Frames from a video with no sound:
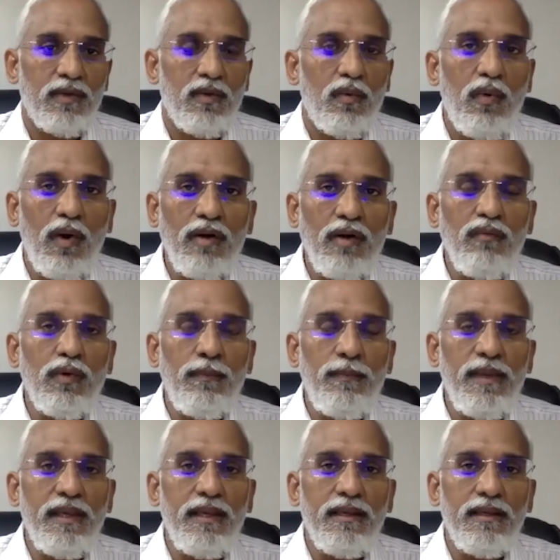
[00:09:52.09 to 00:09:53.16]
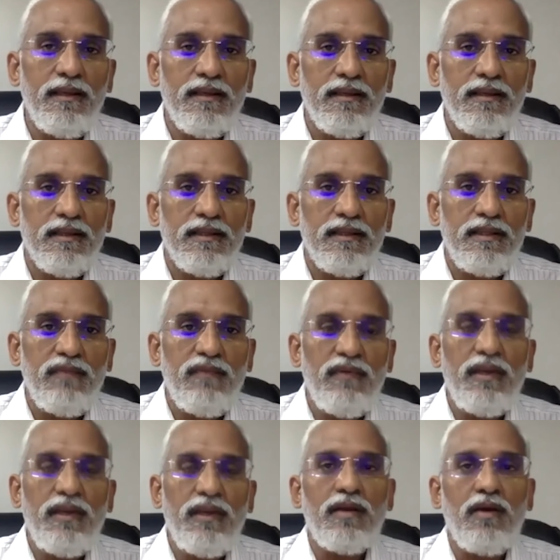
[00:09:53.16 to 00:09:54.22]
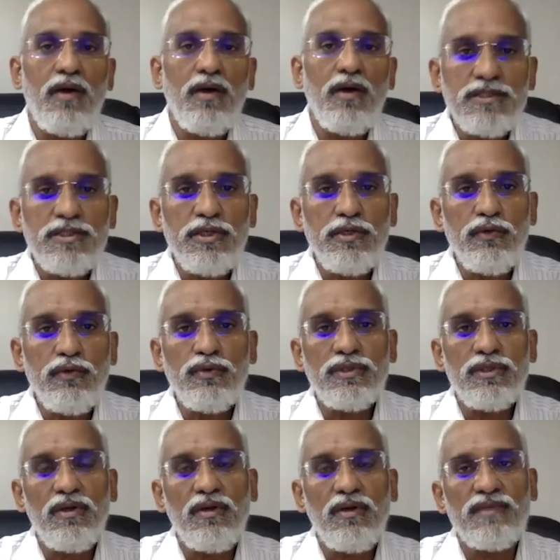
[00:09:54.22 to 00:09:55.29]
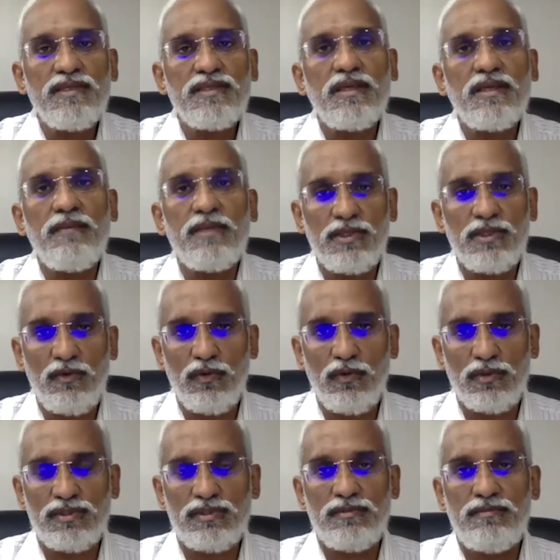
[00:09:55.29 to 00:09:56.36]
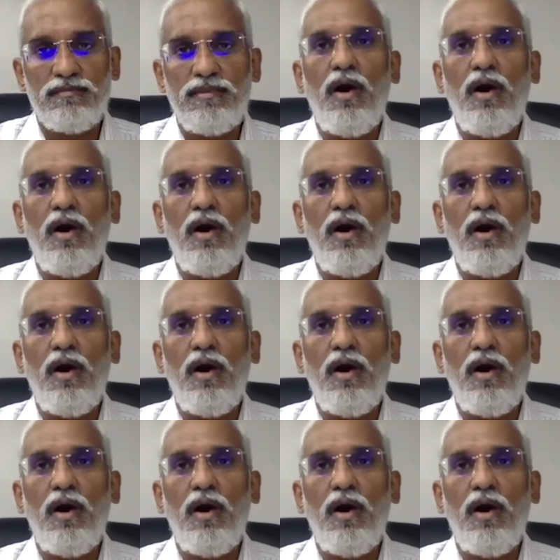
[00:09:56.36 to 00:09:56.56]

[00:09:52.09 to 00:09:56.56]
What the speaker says: One would be the very constitution of these commercial codes.